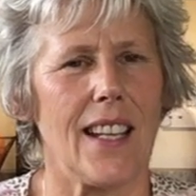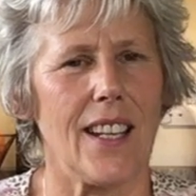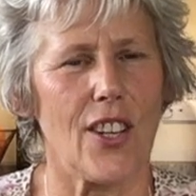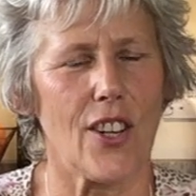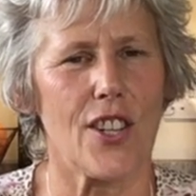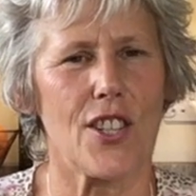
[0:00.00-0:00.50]

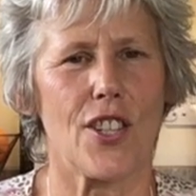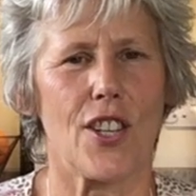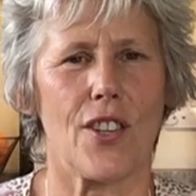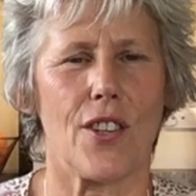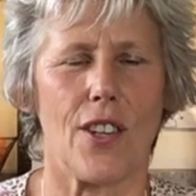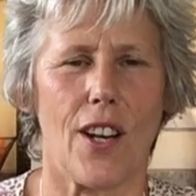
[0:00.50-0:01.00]

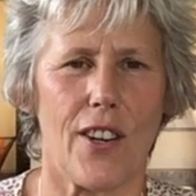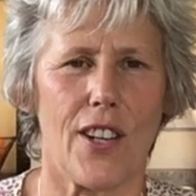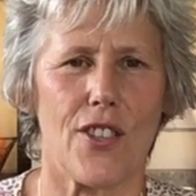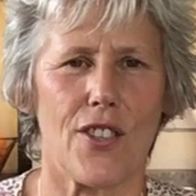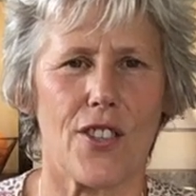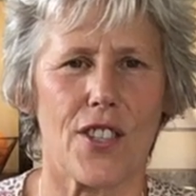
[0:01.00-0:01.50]
nurture,
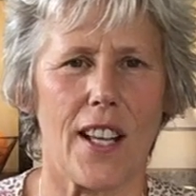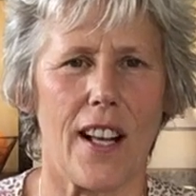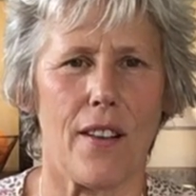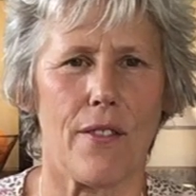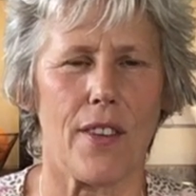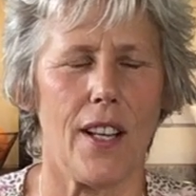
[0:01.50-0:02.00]
nourish
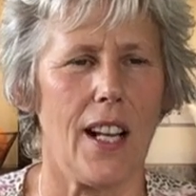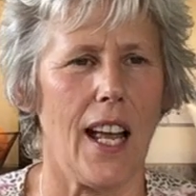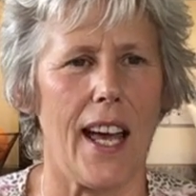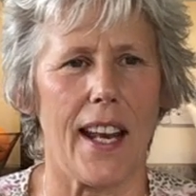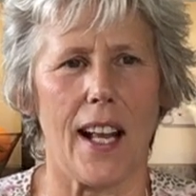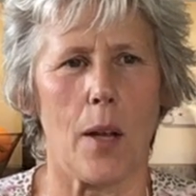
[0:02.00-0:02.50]
yourself,
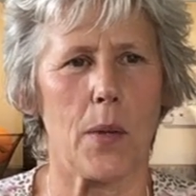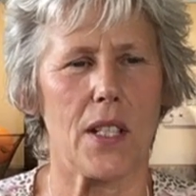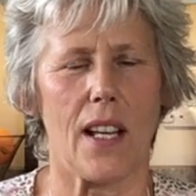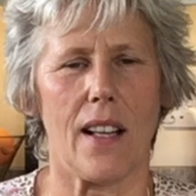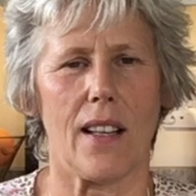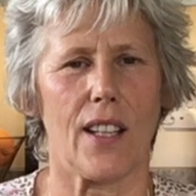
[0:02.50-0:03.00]
and I'll be
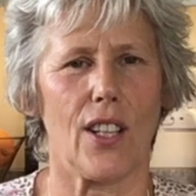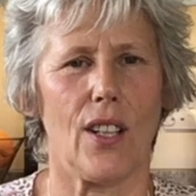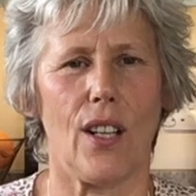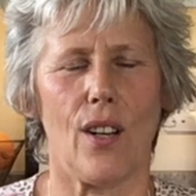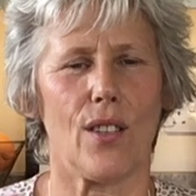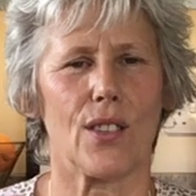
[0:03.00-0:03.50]
telling you
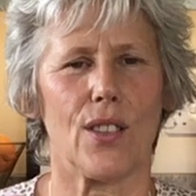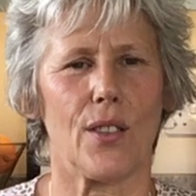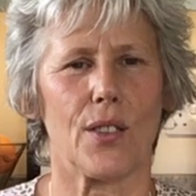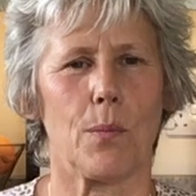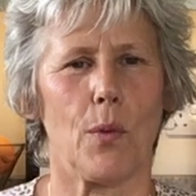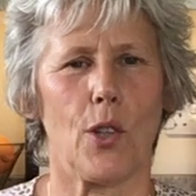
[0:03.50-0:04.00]
lots,
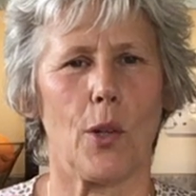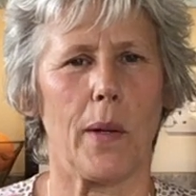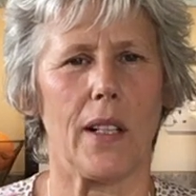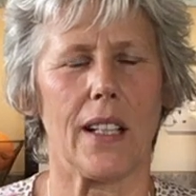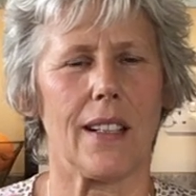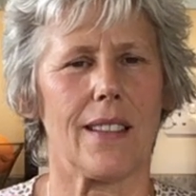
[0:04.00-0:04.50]
lots more
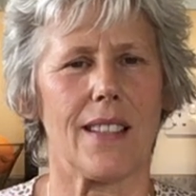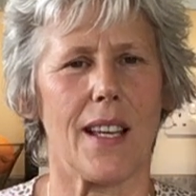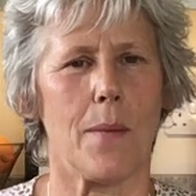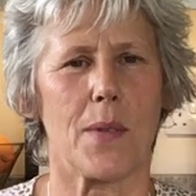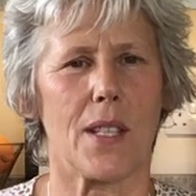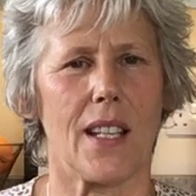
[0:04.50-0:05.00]
about little
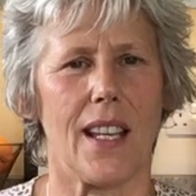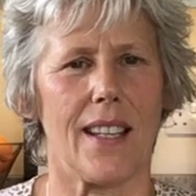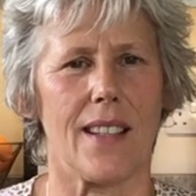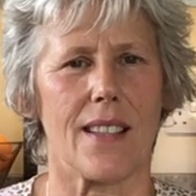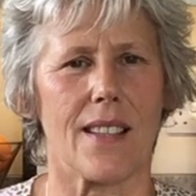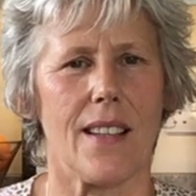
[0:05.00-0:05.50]
tips and
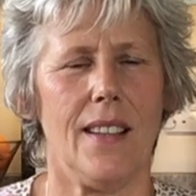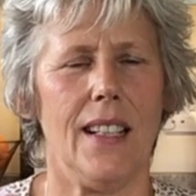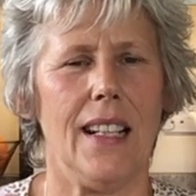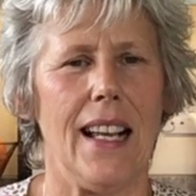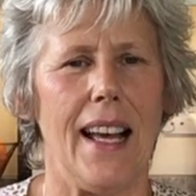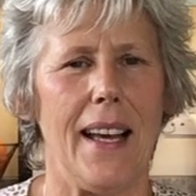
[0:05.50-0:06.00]
hints.
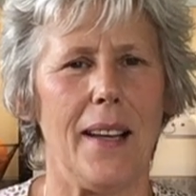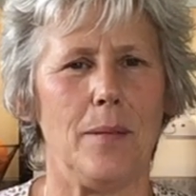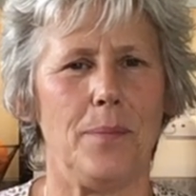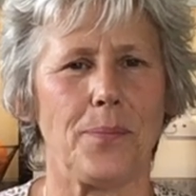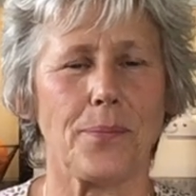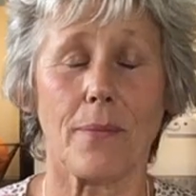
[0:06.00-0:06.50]

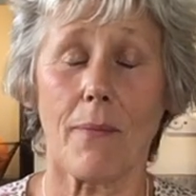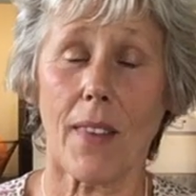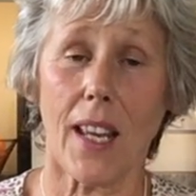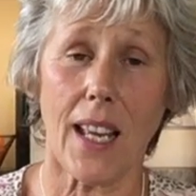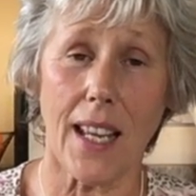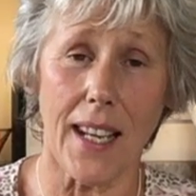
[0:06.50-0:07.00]

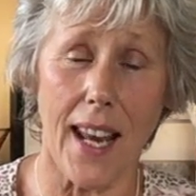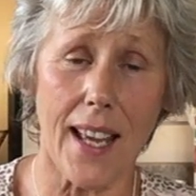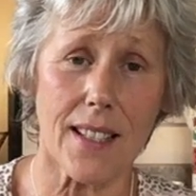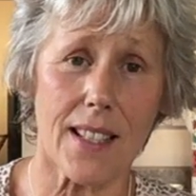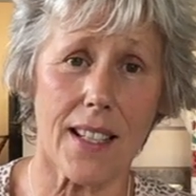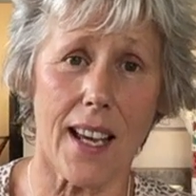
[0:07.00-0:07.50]

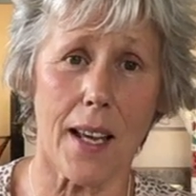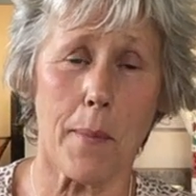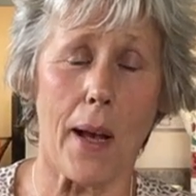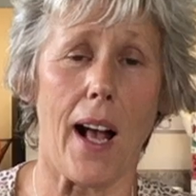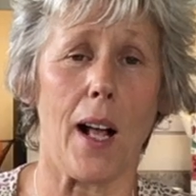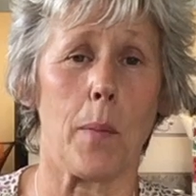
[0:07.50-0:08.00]
Next time
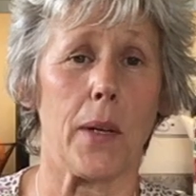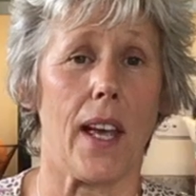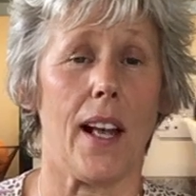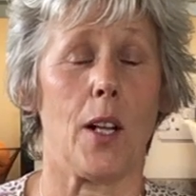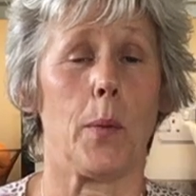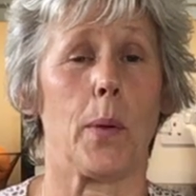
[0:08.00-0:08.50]
I'll be
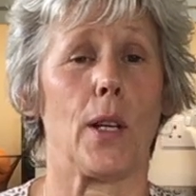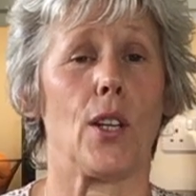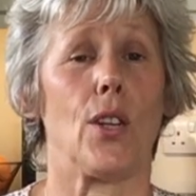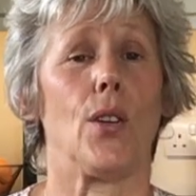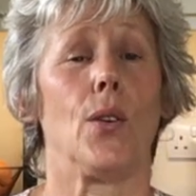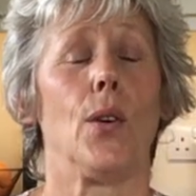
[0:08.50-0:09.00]
helping
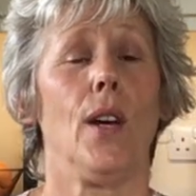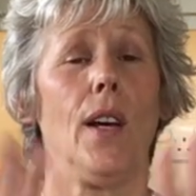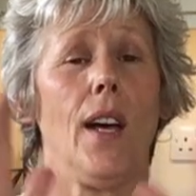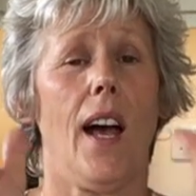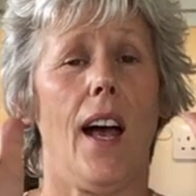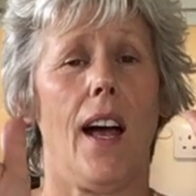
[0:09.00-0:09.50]
you
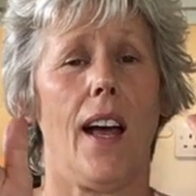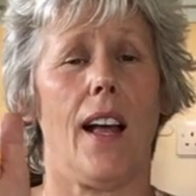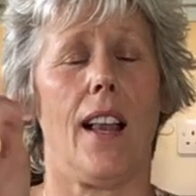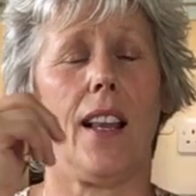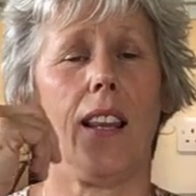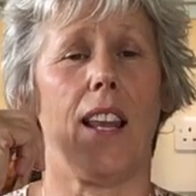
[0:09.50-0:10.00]

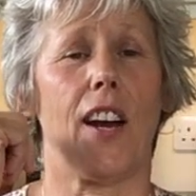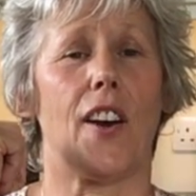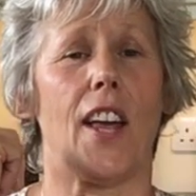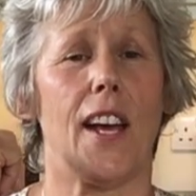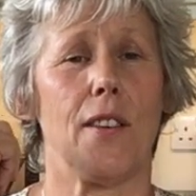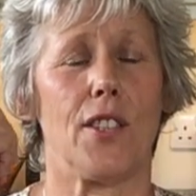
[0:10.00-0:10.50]
learn
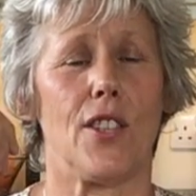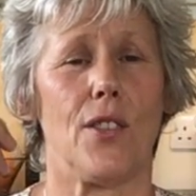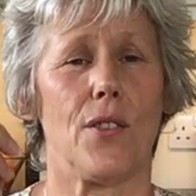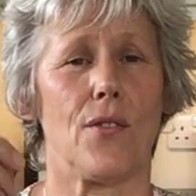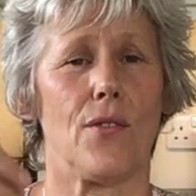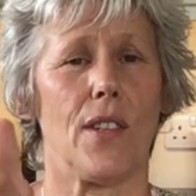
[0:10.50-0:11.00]
how to
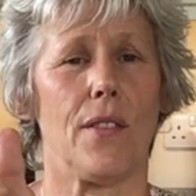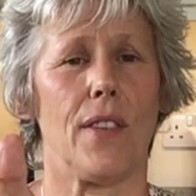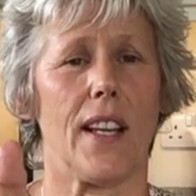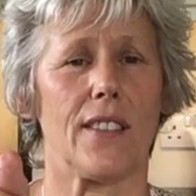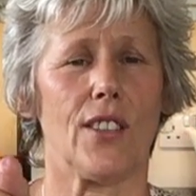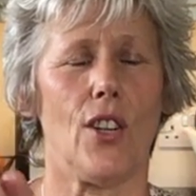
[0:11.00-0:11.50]
use
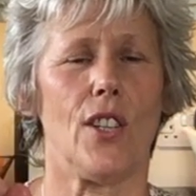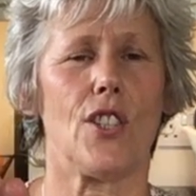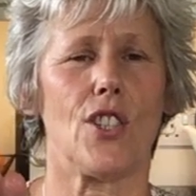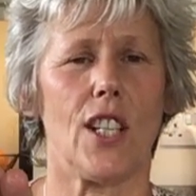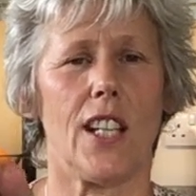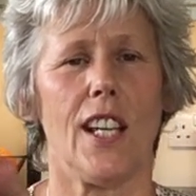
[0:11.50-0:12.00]

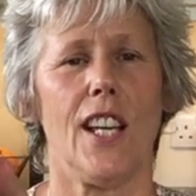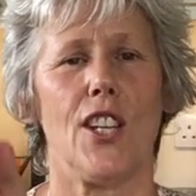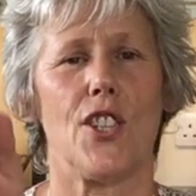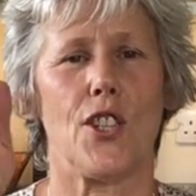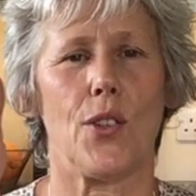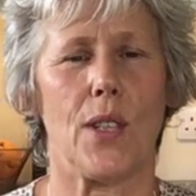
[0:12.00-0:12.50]
reflexology
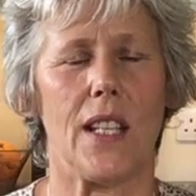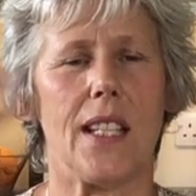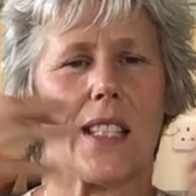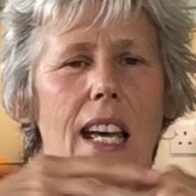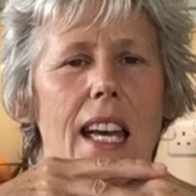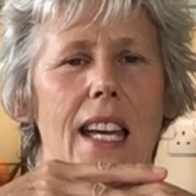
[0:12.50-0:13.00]
to
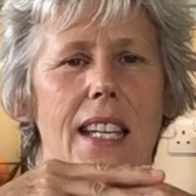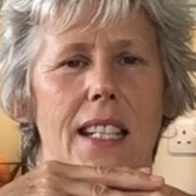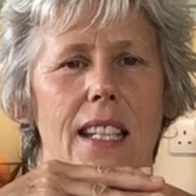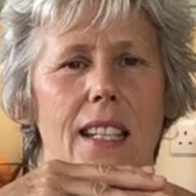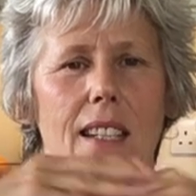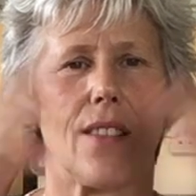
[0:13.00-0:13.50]
ease a
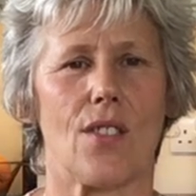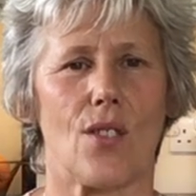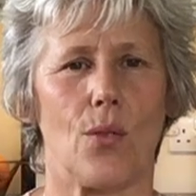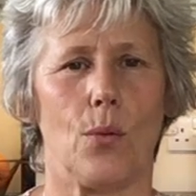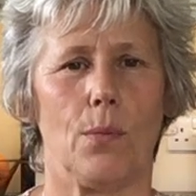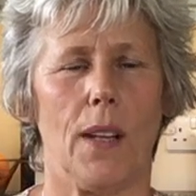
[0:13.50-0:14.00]
headache.
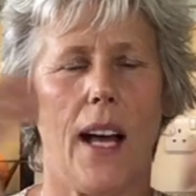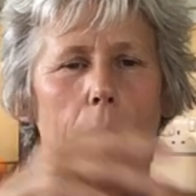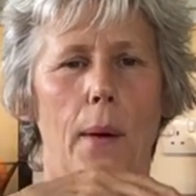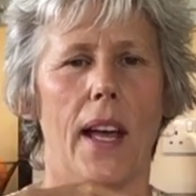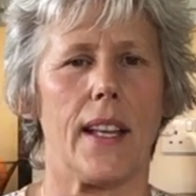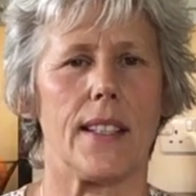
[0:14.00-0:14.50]
So how
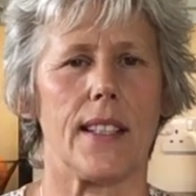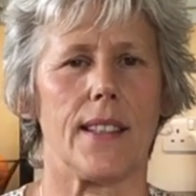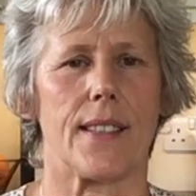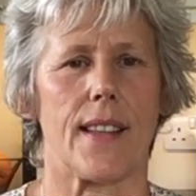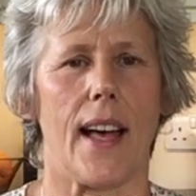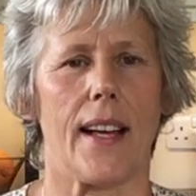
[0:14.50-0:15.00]
handy
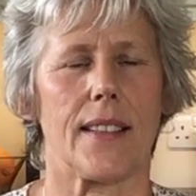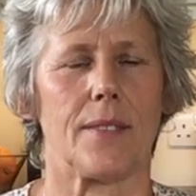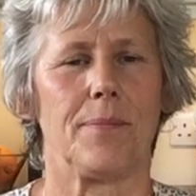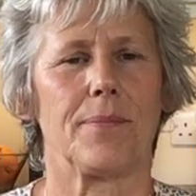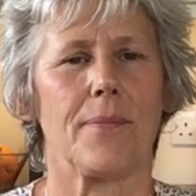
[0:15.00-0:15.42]
is that?